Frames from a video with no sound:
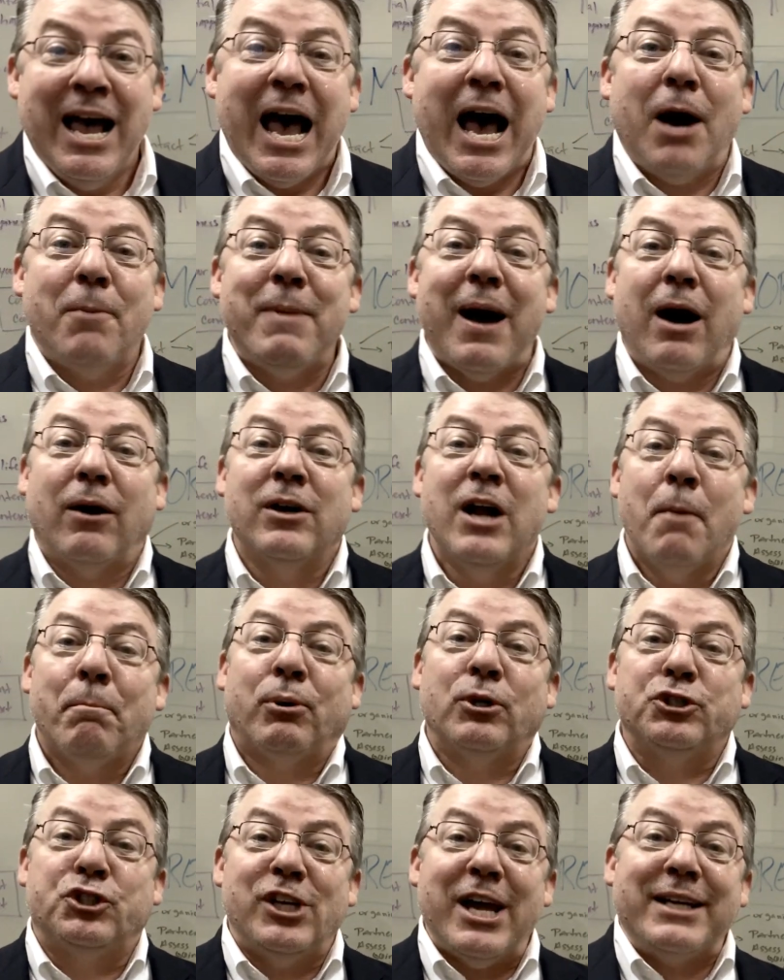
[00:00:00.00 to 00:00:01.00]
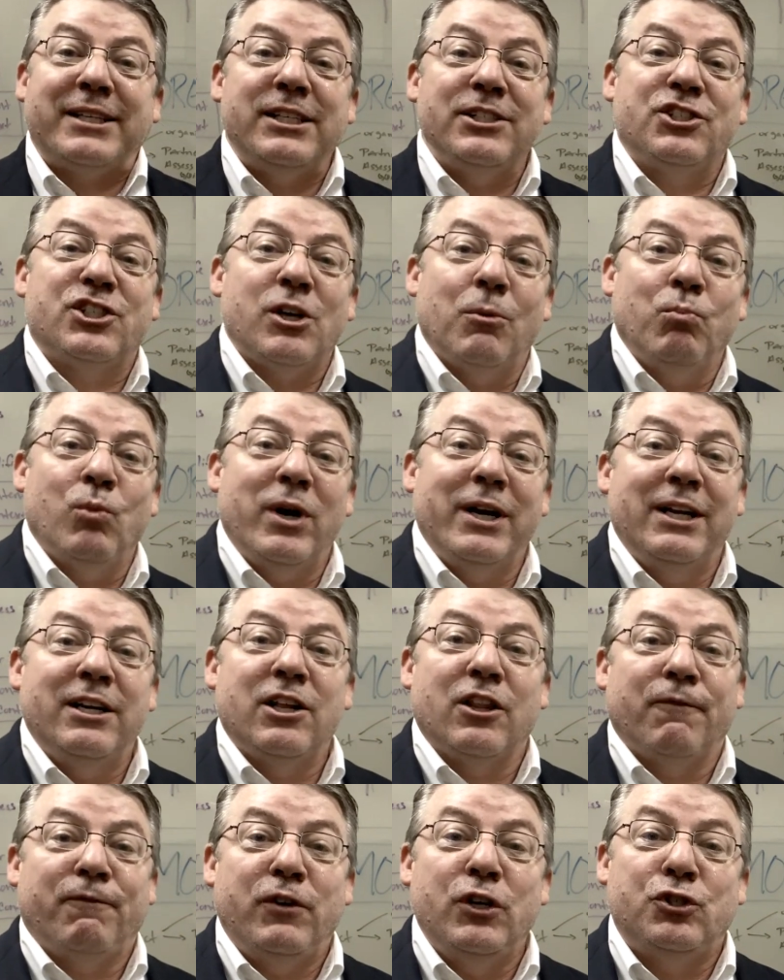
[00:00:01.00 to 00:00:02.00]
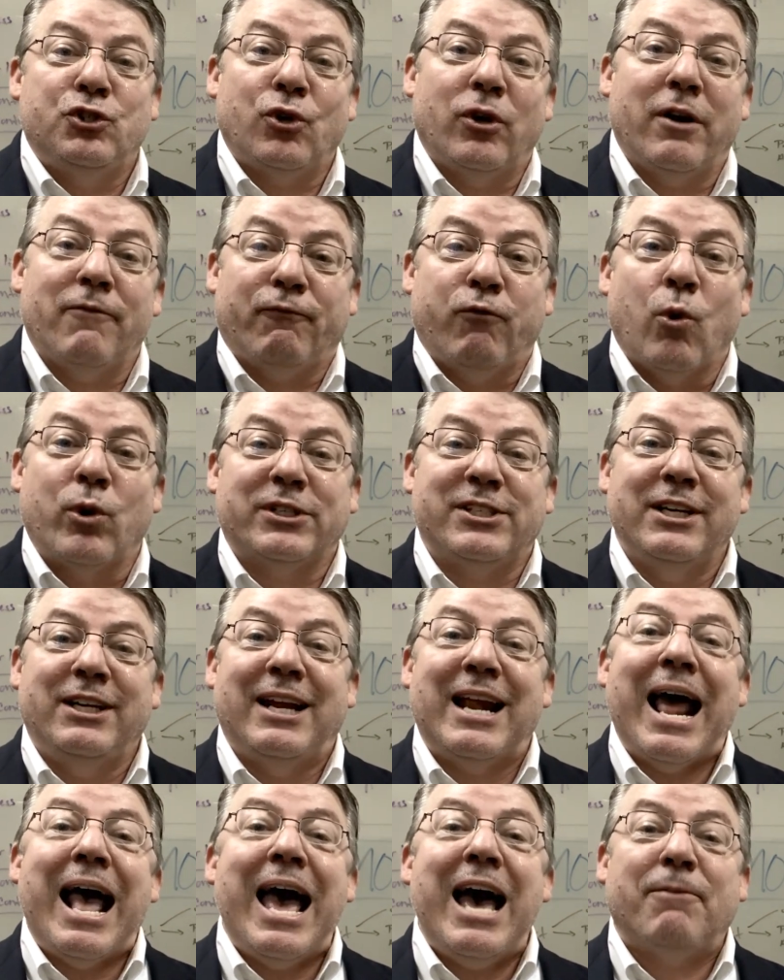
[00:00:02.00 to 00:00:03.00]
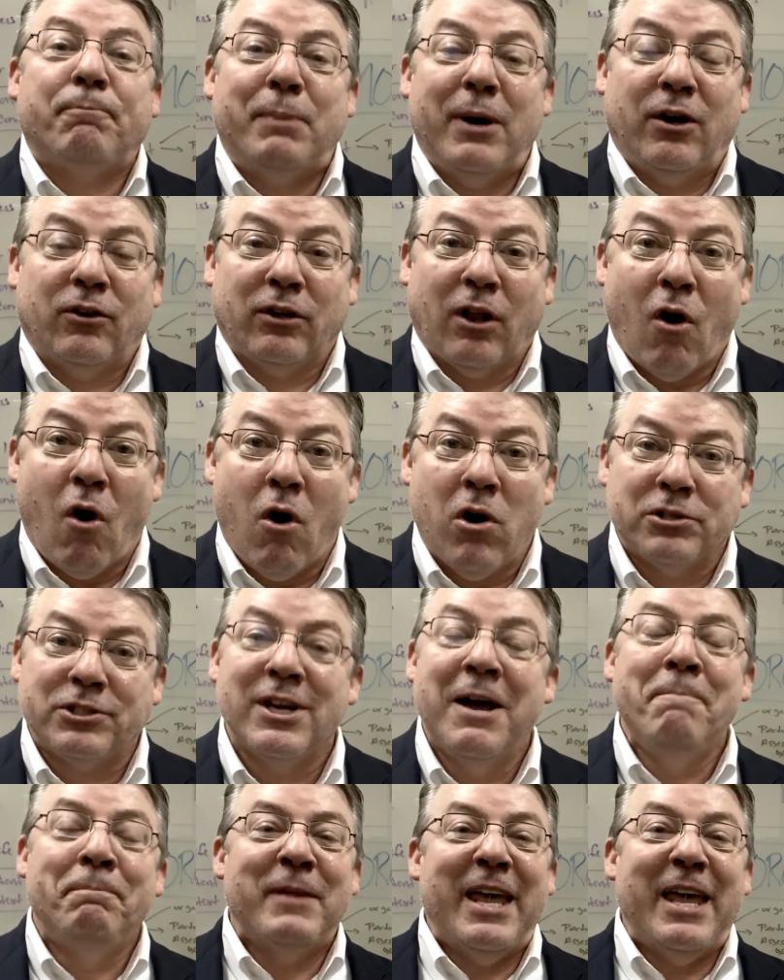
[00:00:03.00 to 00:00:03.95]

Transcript: How about projecting someone into the future at a 14 and a half pound loss,